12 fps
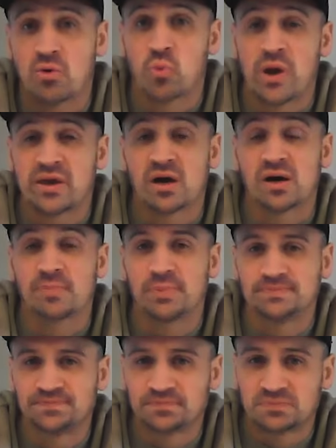I'd wake
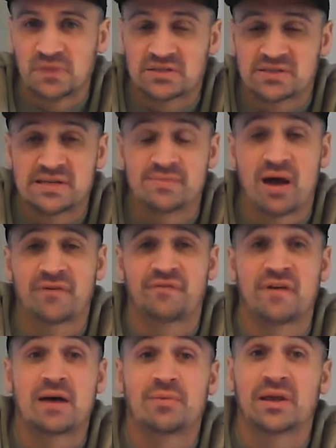up and see
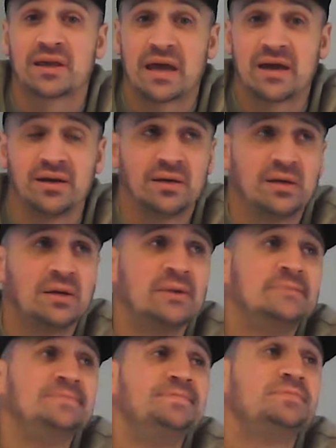my family again.
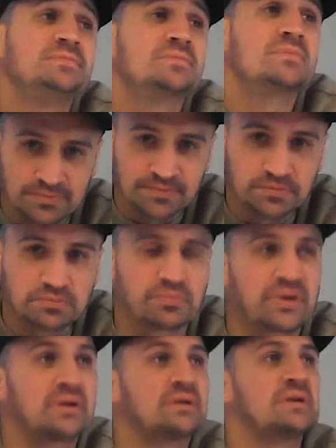
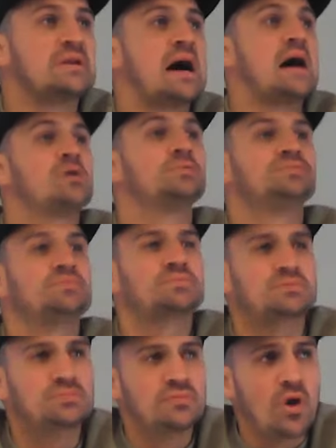But now,
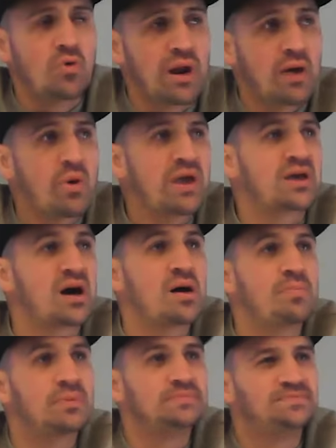when I
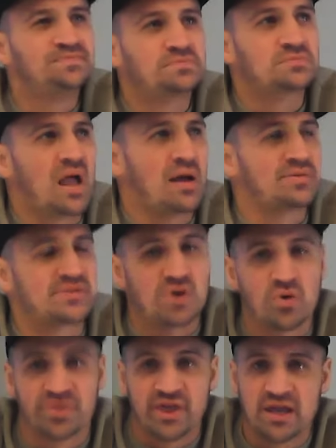wake up, I'm
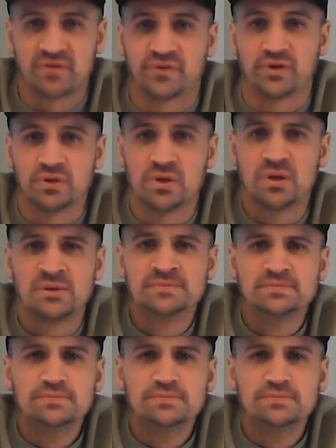so thankful.